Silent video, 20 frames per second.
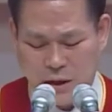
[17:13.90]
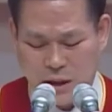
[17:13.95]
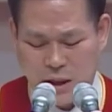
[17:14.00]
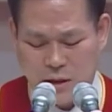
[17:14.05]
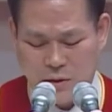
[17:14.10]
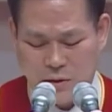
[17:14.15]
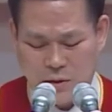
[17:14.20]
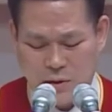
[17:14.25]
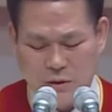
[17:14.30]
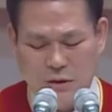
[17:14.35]

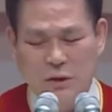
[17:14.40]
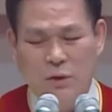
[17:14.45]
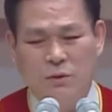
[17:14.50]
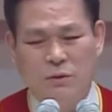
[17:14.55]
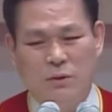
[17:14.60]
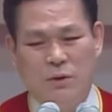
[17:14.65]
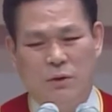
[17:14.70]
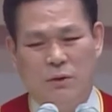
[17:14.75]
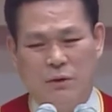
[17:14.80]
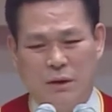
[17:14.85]
he was
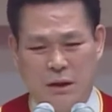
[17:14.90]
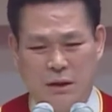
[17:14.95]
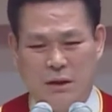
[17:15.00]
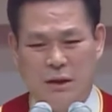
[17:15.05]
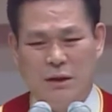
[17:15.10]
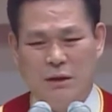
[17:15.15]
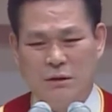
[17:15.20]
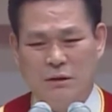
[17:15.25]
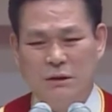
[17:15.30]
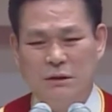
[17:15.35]
telling the
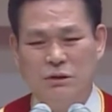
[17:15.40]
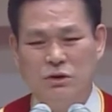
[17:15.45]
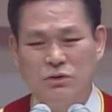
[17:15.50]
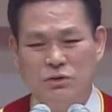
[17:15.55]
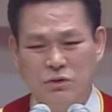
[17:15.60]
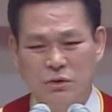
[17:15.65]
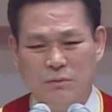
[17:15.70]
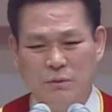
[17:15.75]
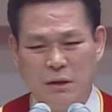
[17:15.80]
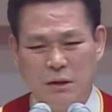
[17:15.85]
Jews
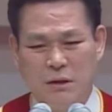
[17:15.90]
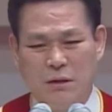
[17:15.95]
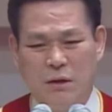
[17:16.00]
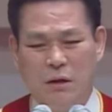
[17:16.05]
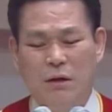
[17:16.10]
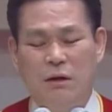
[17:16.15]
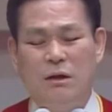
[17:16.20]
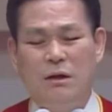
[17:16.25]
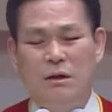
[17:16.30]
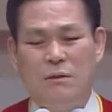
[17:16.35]
to pay
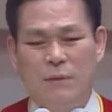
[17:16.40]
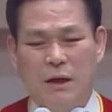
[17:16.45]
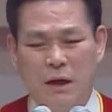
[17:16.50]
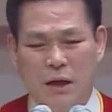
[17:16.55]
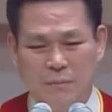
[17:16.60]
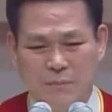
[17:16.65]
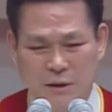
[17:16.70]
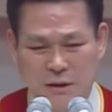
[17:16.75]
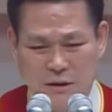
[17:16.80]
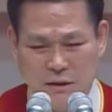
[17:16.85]
the price
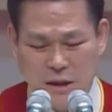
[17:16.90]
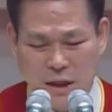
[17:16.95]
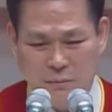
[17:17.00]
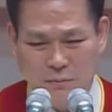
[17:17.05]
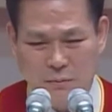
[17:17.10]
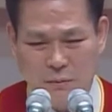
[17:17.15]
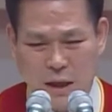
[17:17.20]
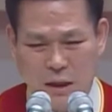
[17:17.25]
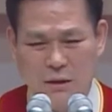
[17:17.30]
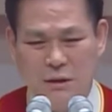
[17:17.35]
of killing
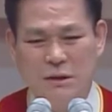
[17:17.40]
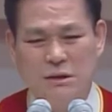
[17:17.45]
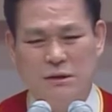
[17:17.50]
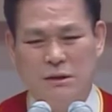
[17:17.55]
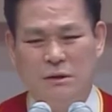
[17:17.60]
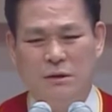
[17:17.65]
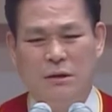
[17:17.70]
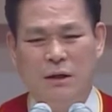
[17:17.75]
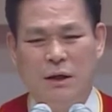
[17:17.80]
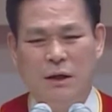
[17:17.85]
an
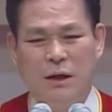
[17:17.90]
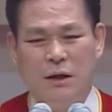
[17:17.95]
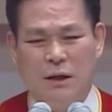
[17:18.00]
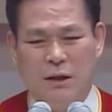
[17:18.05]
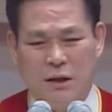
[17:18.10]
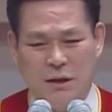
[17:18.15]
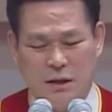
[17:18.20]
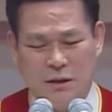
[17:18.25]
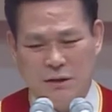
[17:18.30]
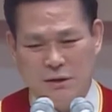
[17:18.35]
innocent
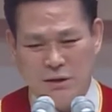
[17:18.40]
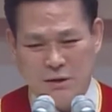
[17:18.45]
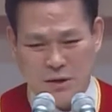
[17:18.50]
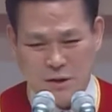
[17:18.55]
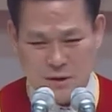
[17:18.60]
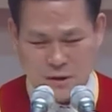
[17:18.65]
person,